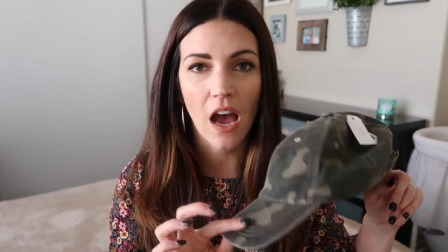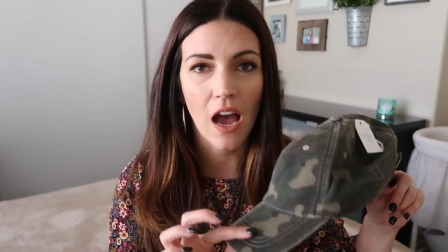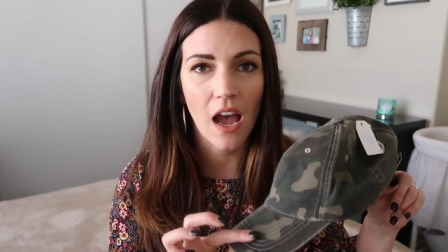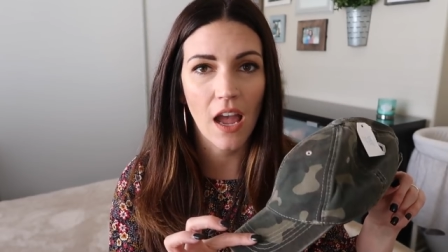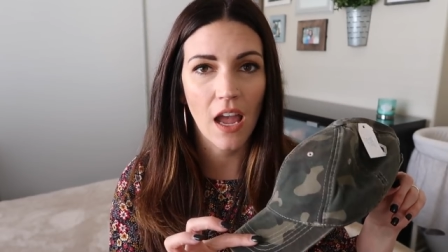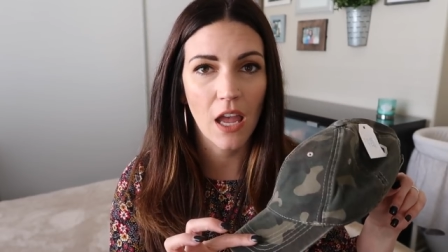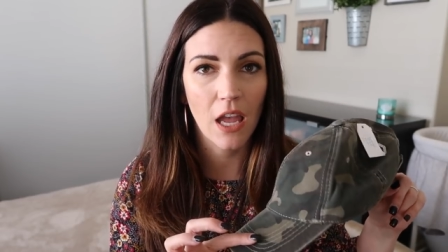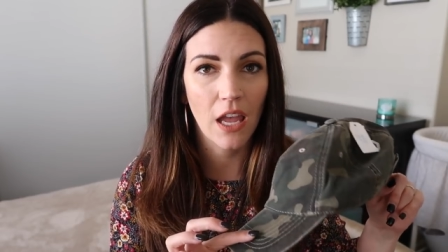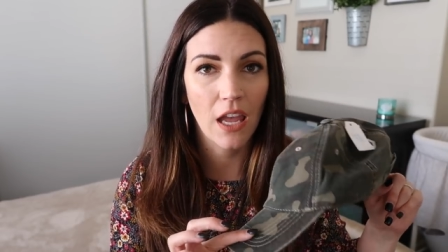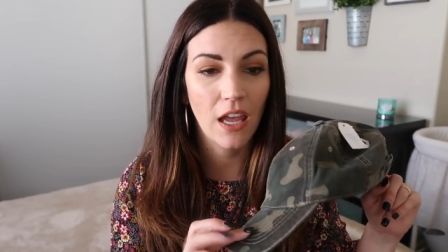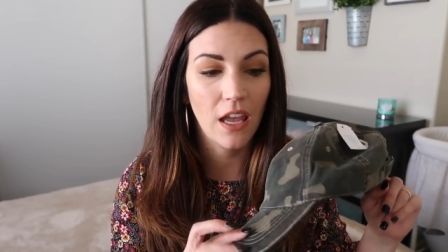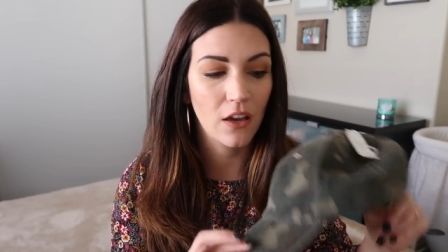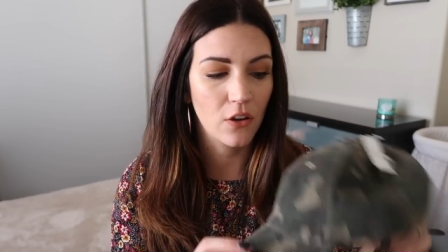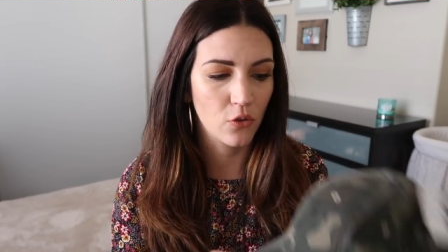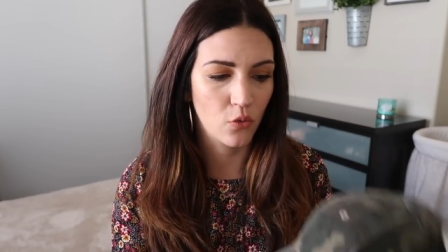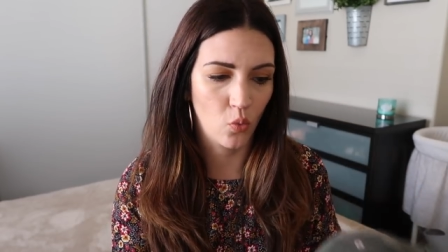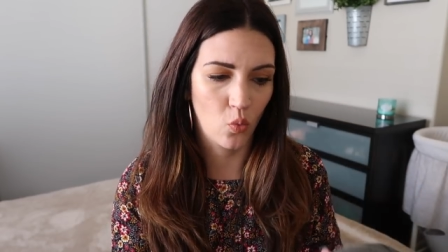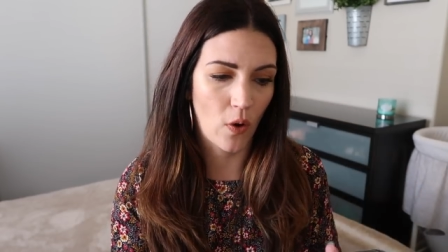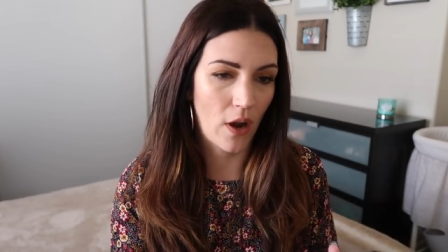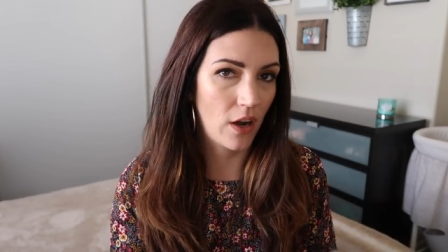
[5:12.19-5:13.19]
I
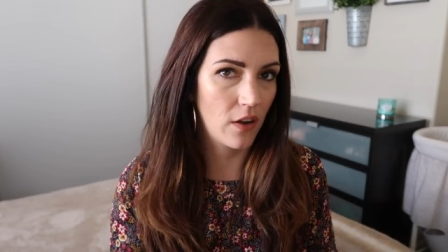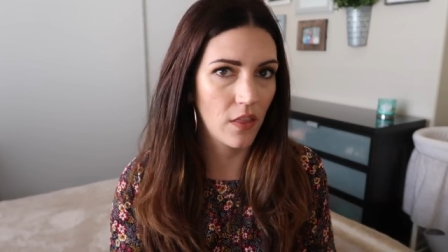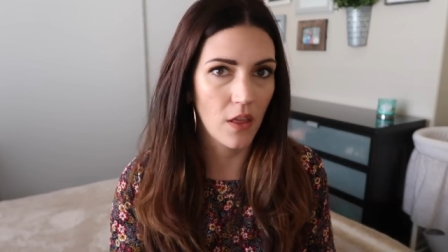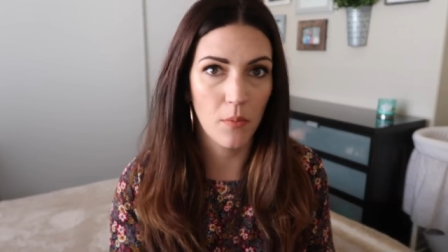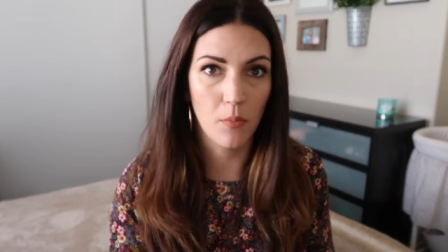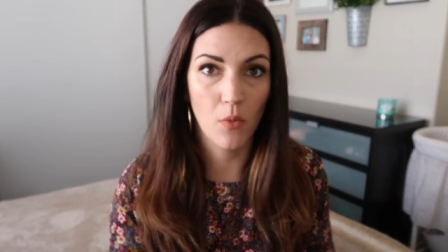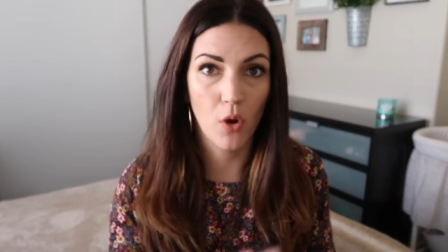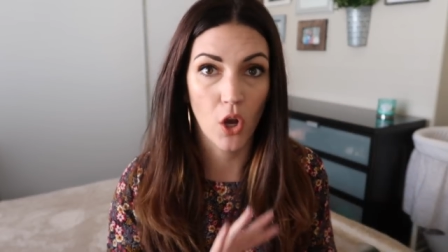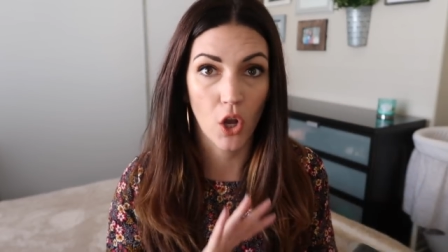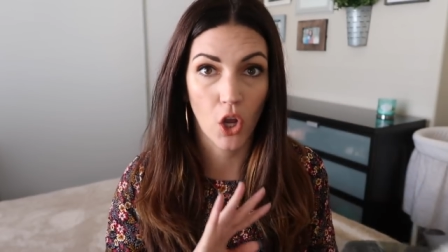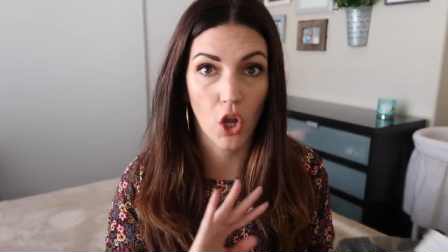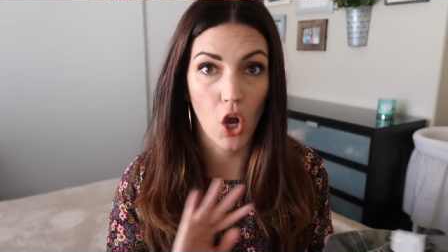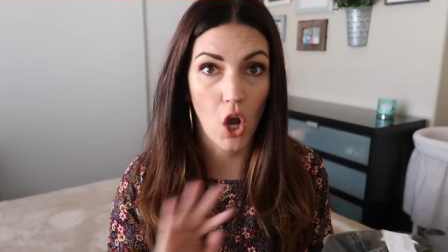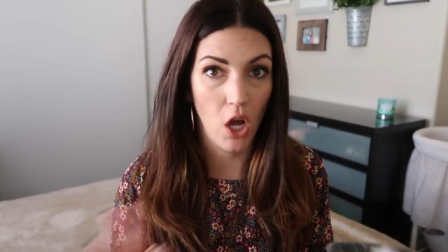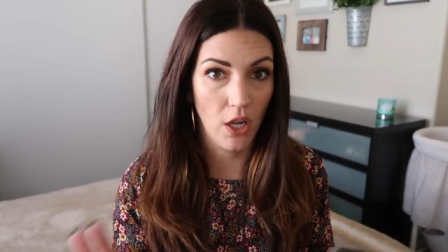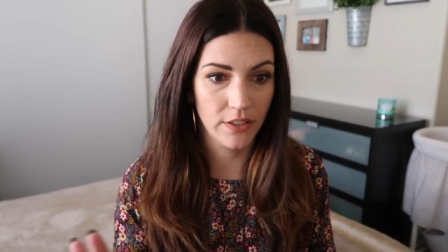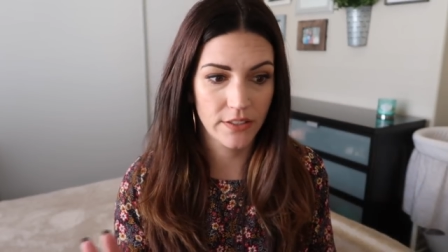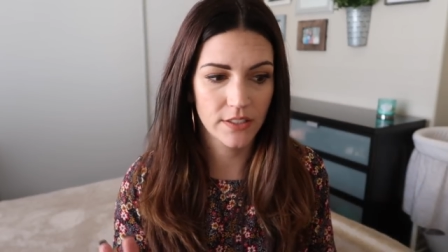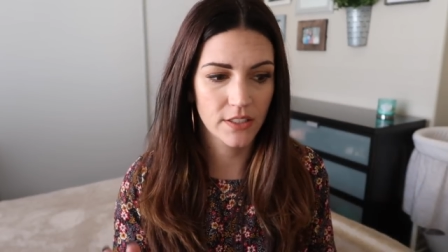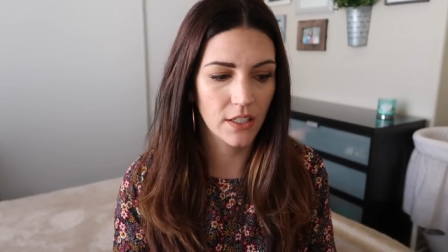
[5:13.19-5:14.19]
wear them
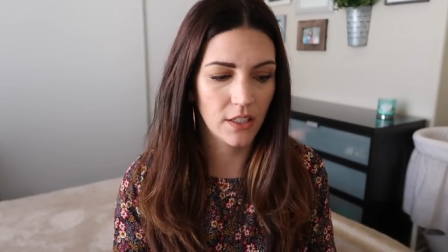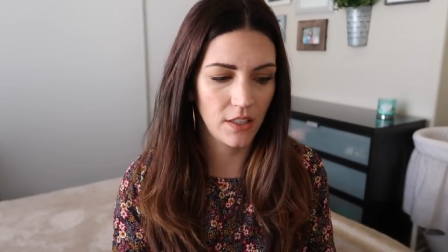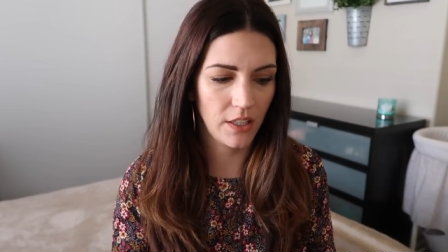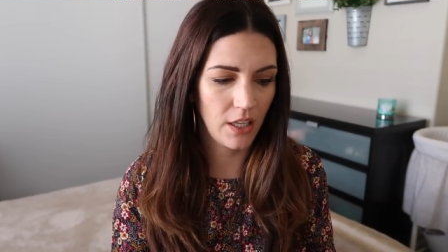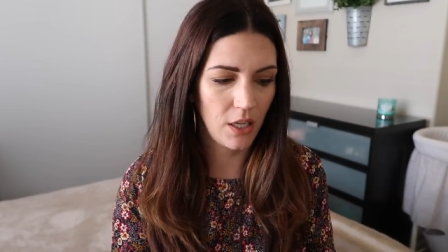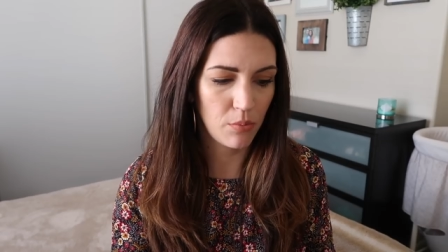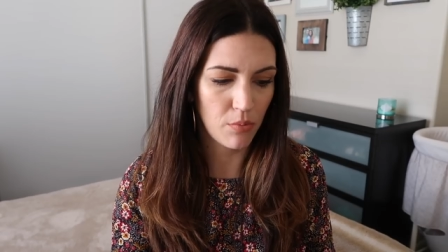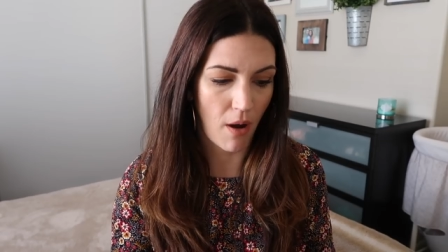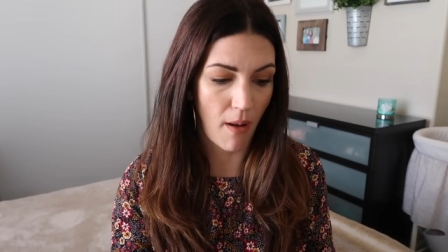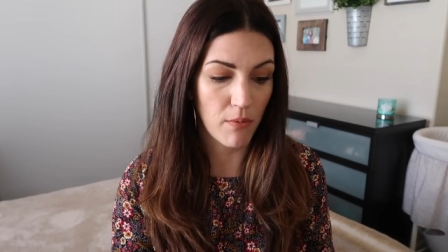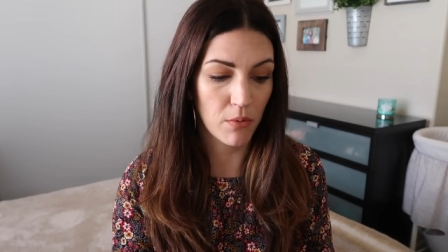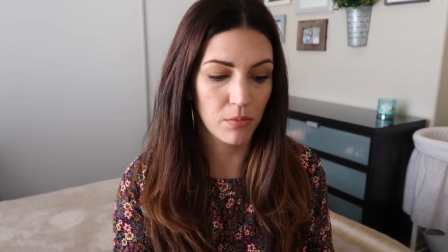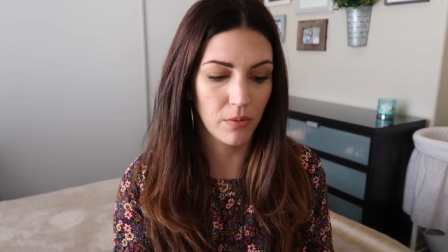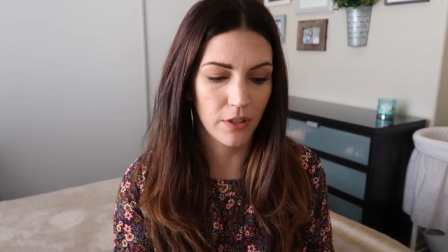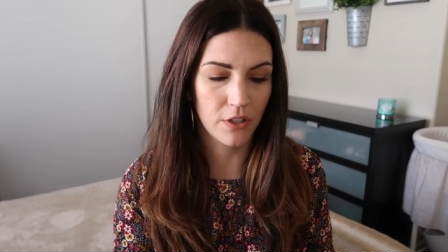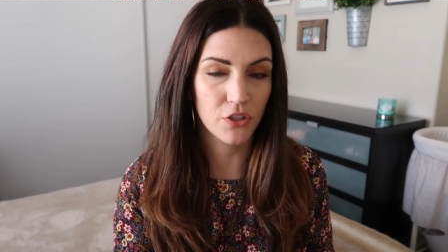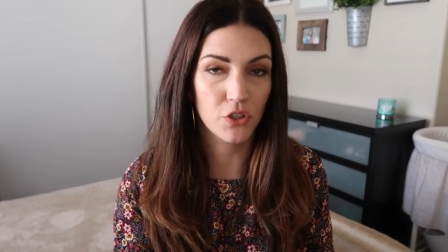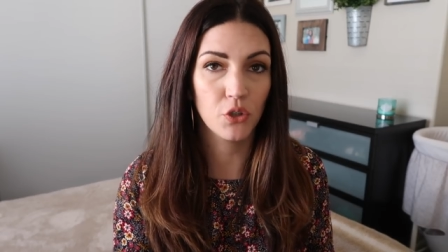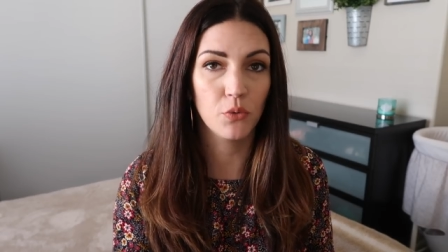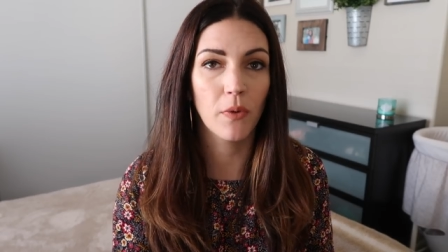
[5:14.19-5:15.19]
constantly,
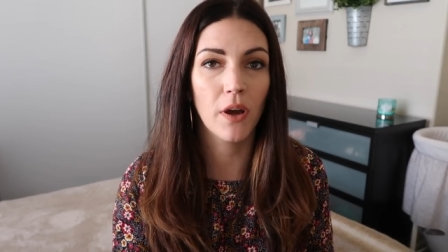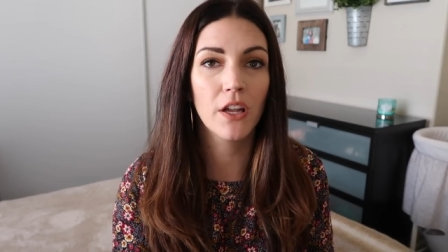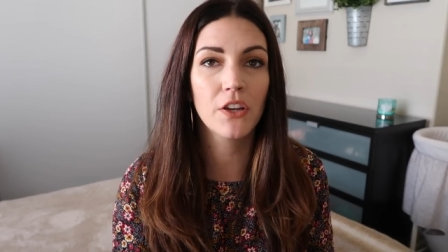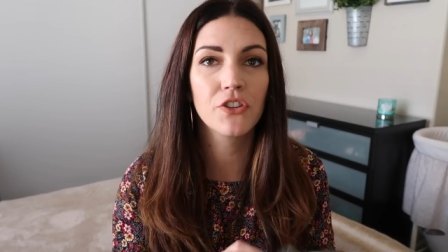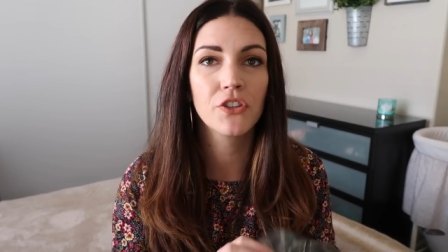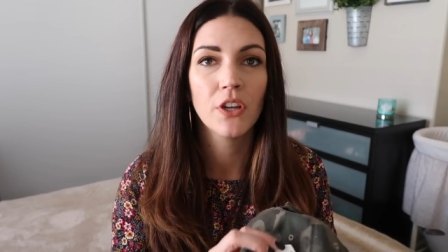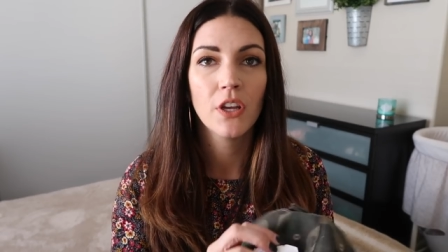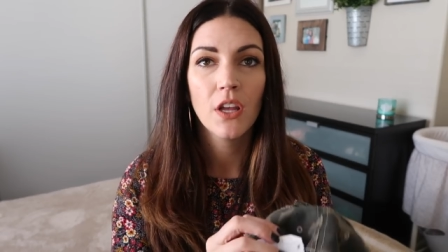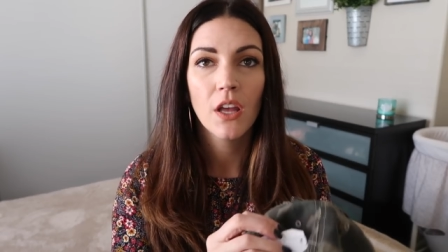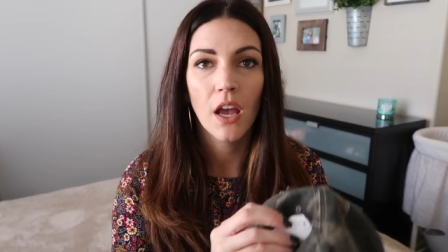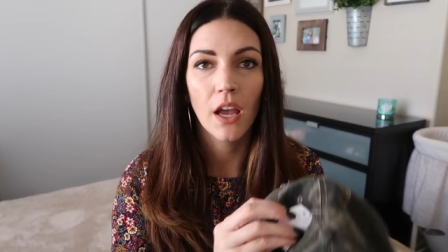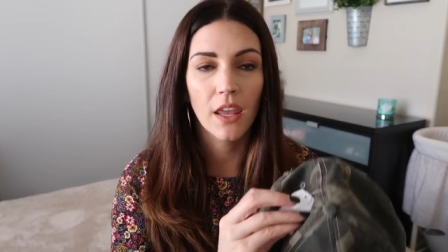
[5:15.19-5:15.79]
probably too much.